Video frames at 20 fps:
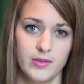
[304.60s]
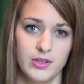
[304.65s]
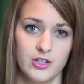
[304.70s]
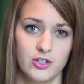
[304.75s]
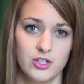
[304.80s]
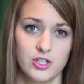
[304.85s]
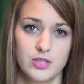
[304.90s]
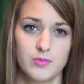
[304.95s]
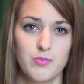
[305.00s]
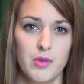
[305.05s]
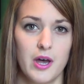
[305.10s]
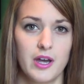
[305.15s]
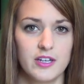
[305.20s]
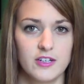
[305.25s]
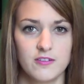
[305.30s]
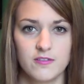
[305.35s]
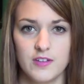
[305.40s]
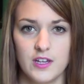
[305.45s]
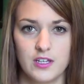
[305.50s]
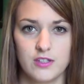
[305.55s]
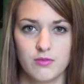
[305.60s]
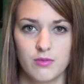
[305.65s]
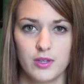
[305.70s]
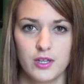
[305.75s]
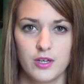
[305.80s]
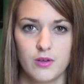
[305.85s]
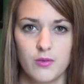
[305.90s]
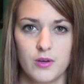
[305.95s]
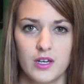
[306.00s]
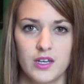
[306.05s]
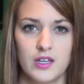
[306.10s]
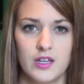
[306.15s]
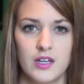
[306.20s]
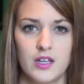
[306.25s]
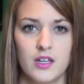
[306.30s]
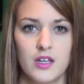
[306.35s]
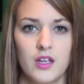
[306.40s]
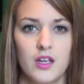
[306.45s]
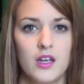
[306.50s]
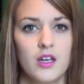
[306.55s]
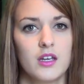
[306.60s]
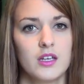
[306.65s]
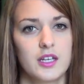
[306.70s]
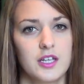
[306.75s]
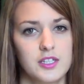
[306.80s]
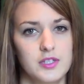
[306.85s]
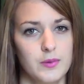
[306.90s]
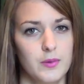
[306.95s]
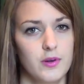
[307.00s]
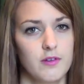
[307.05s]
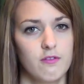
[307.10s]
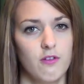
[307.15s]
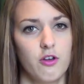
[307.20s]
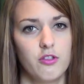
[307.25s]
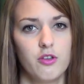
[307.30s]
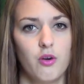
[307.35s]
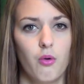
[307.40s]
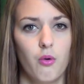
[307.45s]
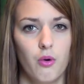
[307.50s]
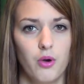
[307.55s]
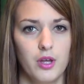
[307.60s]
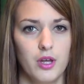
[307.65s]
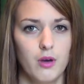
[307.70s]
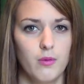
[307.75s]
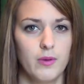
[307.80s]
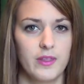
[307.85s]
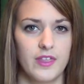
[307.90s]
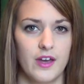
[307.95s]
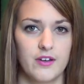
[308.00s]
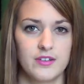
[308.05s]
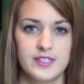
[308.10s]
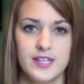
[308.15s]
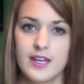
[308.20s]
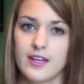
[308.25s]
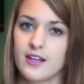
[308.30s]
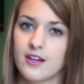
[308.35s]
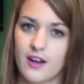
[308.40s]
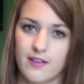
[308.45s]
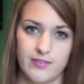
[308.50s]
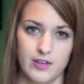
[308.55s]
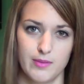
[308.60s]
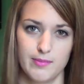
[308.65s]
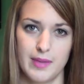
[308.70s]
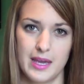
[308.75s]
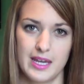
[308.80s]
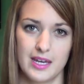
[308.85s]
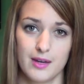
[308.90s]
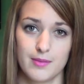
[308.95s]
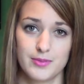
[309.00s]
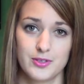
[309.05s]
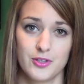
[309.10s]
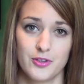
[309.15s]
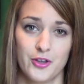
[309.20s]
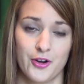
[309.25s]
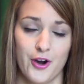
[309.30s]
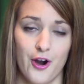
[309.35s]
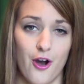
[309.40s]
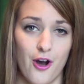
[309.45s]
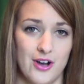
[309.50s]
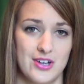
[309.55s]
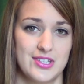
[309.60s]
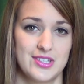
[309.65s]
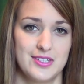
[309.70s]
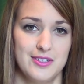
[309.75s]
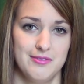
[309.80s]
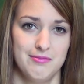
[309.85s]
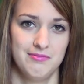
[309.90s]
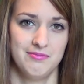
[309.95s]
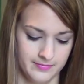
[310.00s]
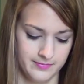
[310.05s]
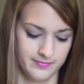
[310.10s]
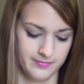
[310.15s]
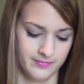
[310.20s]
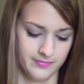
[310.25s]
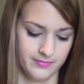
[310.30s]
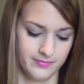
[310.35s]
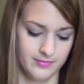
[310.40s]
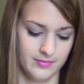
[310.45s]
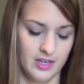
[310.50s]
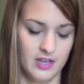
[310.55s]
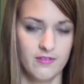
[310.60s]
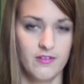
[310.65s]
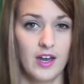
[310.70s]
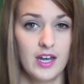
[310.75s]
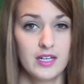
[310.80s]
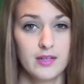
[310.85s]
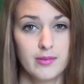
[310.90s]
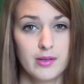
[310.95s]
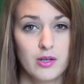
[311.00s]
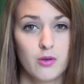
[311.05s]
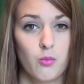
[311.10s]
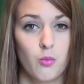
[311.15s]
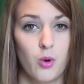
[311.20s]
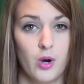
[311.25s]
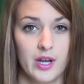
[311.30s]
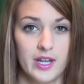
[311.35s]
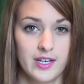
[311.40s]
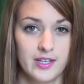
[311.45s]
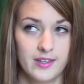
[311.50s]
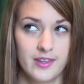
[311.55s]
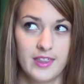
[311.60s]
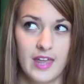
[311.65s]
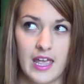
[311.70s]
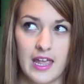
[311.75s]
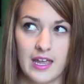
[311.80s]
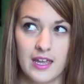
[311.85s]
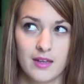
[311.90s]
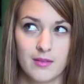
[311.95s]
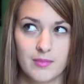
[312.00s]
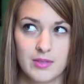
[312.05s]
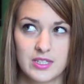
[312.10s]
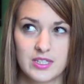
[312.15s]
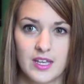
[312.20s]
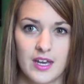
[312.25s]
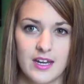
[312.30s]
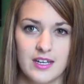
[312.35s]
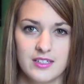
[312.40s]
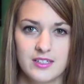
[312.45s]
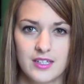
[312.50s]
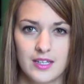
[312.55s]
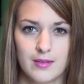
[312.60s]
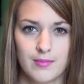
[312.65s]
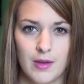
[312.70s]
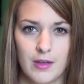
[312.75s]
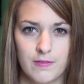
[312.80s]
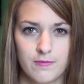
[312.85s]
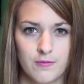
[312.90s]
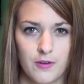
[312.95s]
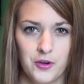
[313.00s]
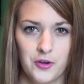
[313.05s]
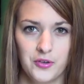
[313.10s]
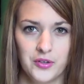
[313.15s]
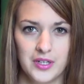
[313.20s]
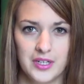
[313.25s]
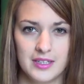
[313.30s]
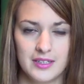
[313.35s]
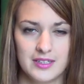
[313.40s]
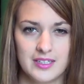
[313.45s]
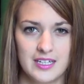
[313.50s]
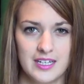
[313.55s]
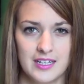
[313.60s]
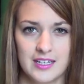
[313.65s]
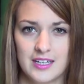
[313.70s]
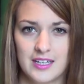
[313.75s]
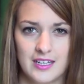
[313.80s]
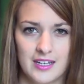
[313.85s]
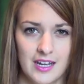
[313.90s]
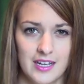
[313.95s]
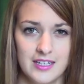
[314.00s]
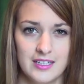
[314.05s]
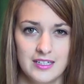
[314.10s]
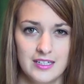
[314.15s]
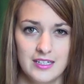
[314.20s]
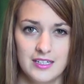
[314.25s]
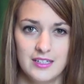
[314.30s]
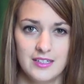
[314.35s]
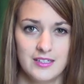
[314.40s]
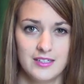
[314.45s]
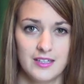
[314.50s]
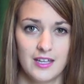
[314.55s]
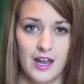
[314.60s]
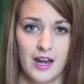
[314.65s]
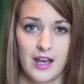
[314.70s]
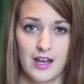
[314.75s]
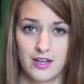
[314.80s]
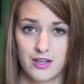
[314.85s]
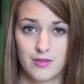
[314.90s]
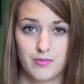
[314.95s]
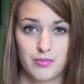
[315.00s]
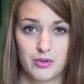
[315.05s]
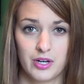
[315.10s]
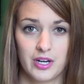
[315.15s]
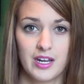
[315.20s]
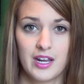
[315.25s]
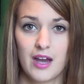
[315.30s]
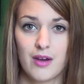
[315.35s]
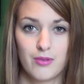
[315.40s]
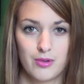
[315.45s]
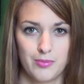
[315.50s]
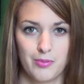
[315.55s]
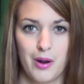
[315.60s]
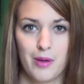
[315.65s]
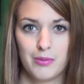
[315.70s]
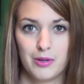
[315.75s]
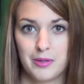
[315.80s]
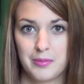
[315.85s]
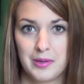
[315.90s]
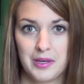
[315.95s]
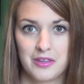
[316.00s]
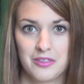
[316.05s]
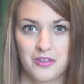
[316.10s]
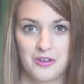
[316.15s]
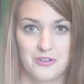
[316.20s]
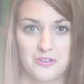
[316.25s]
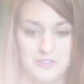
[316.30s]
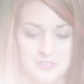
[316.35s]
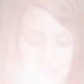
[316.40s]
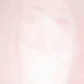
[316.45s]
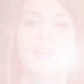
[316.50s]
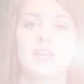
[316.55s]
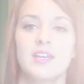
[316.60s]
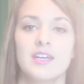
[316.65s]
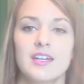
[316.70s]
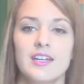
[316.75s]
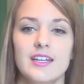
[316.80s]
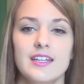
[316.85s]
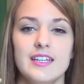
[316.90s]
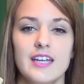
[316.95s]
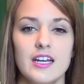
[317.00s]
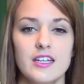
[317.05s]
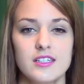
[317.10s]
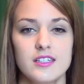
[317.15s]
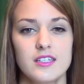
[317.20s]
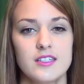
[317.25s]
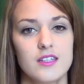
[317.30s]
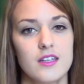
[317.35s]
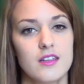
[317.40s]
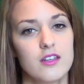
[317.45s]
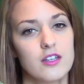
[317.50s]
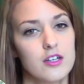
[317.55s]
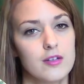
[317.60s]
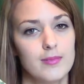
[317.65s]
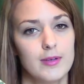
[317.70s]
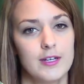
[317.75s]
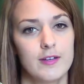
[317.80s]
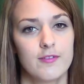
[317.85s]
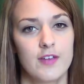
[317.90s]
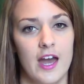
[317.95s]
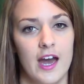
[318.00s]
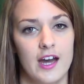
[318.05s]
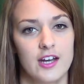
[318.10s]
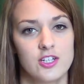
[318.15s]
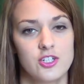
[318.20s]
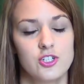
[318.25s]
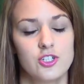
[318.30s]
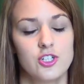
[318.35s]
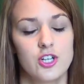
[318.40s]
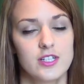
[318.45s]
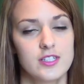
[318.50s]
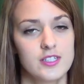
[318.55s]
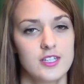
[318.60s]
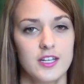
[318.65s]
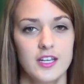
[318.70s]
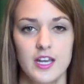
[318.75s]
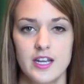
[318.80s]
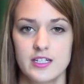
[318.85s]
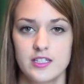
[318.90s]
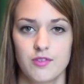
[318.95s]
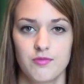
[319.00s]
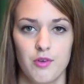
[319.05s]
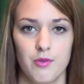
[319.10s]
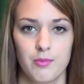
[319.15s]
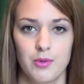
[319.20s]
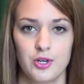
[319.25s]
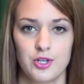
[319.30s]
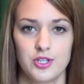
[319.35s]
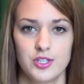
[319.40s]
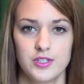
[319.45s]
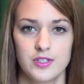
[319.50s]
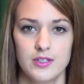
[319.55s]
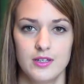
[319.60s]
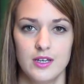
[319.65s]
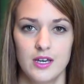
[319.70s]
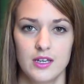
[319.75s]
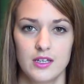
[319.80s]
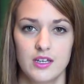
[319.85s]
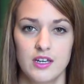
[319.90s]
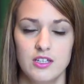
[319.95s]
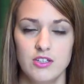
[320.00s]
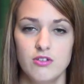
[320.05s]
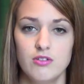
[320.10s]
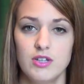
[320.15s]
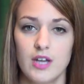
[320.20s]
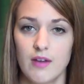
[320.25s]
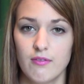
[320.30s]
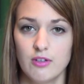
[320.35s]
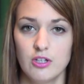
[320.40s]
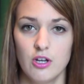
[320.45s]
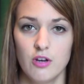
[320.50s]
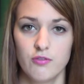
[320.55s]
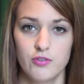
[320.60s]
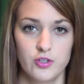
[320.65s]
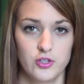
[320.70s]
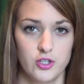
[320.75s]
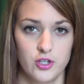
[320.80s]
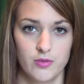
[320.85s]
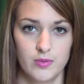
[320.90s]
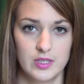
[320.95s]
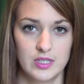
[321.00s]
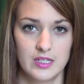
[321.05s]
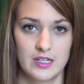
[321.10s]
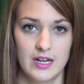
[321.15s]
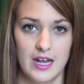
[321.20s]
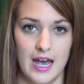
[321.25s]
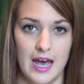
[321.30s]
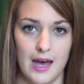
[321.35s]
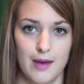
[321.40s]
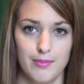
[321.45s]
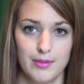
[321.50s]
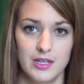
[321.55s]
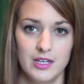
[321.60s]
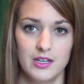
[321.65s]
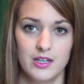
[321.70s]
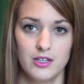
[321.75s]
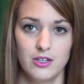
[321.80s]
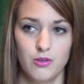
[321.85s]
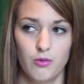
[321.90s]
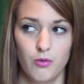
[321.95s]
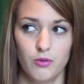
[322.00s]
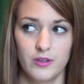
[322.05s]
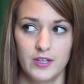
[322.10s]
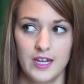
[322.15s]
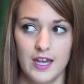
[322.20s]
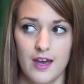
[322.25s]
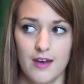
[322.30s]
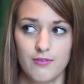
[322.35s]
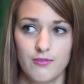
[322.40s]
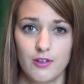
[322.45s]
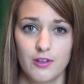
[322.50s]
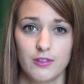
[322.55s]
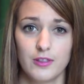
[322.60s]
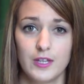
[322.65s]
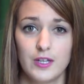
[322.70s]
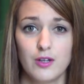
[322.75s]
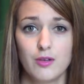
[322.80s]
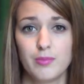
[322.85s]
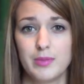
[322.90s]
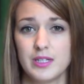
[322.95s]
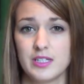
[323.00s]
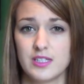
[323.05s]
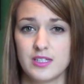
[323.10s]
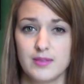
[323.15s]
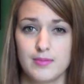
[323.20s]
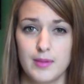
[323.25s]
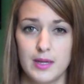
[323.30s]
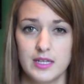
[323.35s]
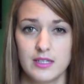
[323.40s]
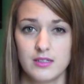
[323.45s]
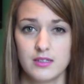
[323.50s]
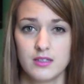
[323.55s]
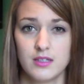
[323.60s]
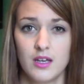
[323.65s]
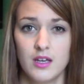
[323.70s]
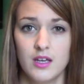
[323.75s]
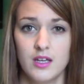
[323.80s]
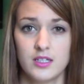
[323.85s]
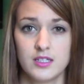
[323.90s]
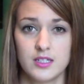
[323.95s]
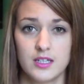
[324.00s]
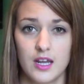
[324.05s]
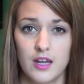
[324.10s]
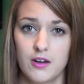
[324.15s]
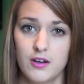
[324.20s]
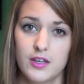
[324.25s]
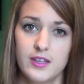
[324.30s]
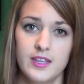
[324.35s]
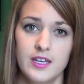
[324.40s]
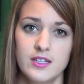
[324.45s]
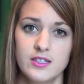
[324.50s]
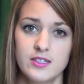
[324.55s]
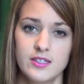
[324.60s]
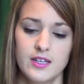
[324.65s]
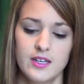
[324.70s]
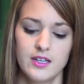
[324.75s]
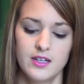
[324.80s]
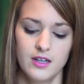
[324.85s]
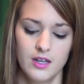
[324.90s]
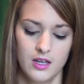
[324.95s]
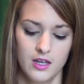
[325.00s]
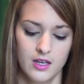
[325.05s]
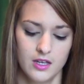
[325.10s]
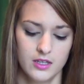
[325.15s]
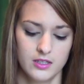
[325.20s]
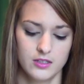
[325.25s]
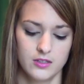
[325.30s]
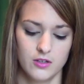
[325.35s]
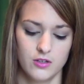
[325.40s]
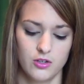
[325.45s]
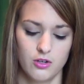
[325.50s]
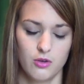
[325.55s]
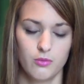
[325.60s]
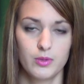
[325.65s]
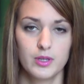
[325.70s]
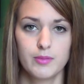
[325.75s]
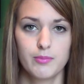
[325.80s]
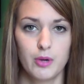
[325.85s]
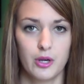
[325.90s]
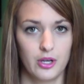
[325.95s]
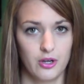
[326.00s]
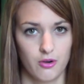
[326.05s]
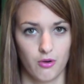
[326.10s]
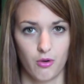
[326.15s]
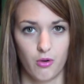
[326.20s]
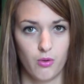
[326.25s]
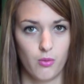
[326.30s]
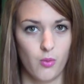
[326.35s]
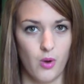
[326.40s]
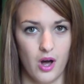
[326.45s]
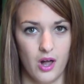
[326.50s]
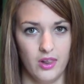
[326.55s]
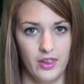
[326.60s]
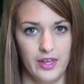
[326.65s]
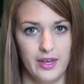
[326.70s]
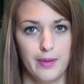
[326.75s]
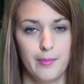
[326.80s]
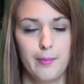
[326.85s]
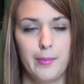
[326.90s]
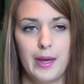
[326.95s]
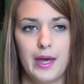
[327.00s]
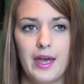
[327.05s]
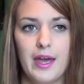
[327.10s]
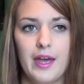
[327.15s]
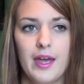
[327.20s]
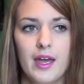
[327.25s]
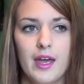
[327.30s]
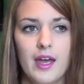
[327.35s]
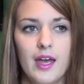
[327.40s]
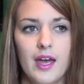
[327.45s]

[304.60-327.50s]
you can just blot your face really quick and it gets rid of all the oil without taking off your makeup, so they're awesome. If I had to pick one thing besides like my phone and ticket and ID that I could bring, I would probably pick those. Next is a little bit of cash just in case of emergency. Again, you never know for sure what's going to happen and you only have a little bit of space to carry things in, so you don't want to bring your whole wallet. But